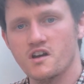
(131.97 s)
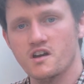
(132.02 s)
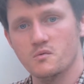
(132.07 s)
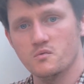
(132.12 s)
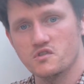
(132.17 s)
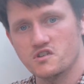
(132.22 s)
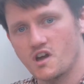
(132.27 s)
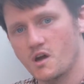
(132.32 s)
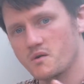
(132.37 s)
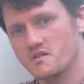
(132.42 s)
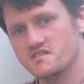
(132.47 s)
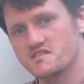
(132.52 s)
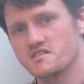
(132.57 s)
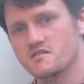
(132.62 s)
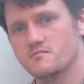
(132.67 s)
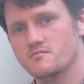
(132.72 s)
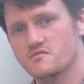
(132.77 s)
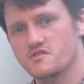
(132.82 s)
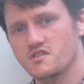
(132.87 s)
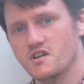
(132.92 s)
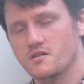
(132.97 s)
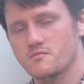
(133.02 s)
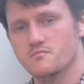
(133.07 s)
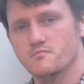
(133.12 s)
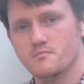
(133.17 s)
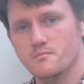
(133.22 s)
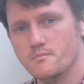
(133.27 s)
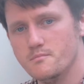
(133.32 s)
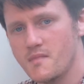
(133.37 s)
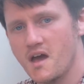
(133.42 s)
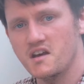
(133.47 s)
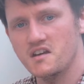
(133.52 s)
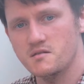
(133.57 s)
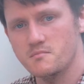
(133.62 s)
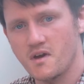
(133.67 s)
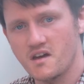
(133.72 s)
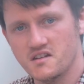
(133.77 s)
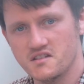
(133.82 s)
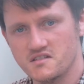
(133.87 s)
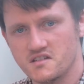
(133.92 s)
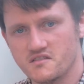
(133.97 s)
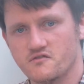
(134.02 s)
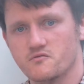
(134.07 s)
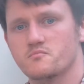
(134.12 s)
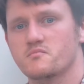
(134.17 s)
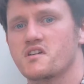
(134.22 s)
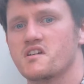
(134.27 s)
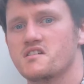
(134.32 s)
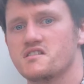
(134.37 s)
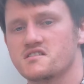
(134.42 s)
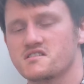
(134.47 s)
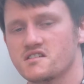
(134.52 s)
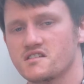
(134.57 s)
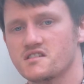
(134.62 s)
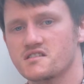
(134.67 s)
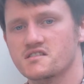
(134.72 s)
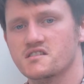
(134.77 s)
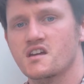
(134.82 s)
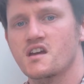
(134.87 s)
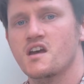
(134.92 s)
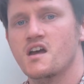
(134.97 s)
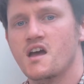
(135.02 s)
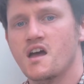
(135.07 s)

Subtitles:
it would go into many different pieces.